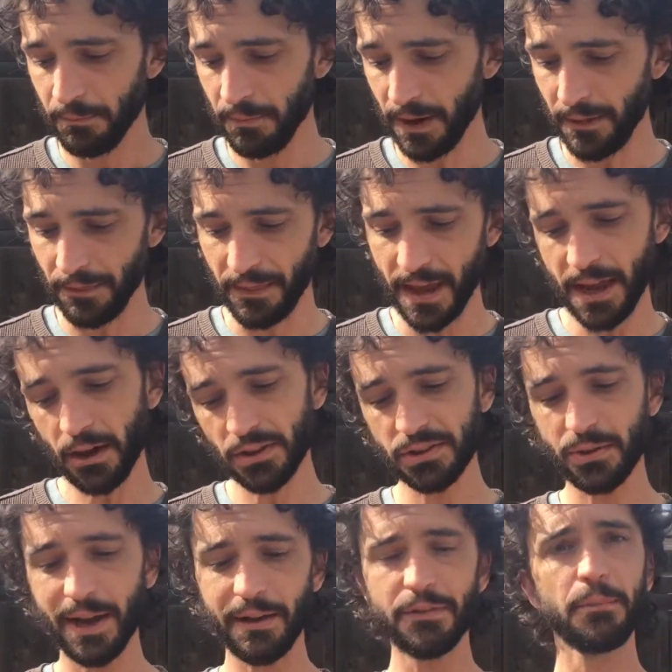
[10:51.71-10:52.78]
but they
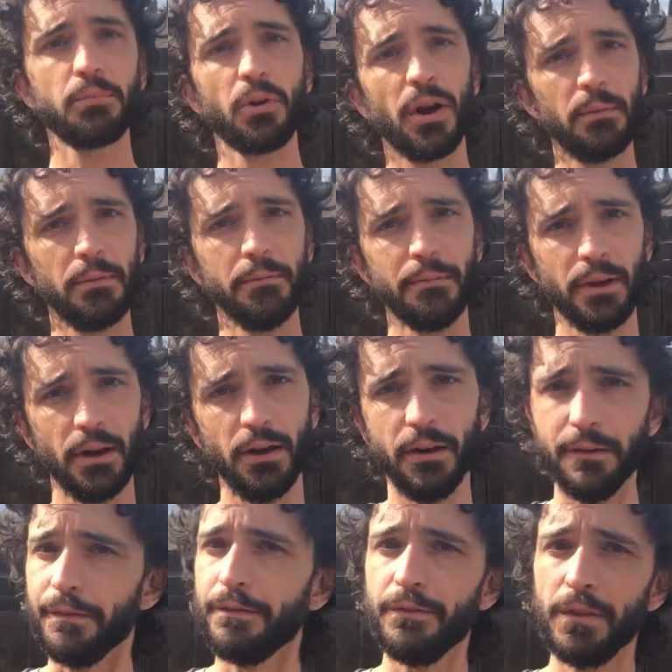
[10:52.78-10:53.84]
also have the problem
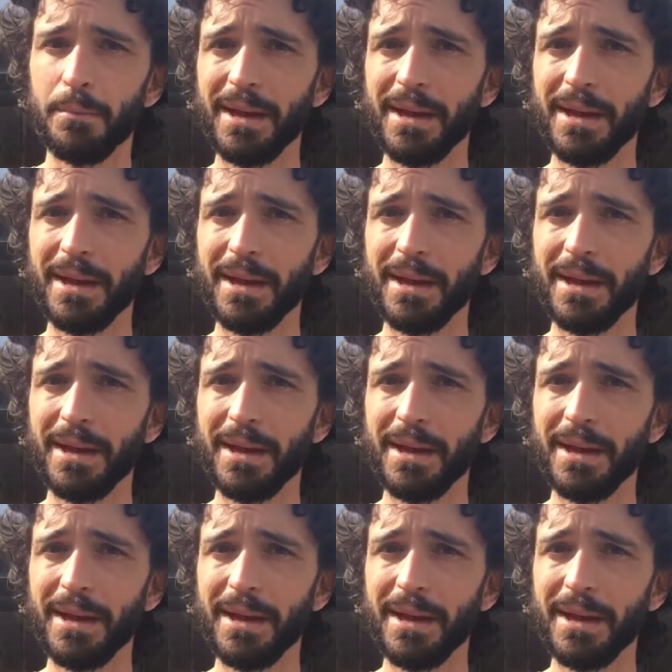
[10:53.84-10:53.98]
of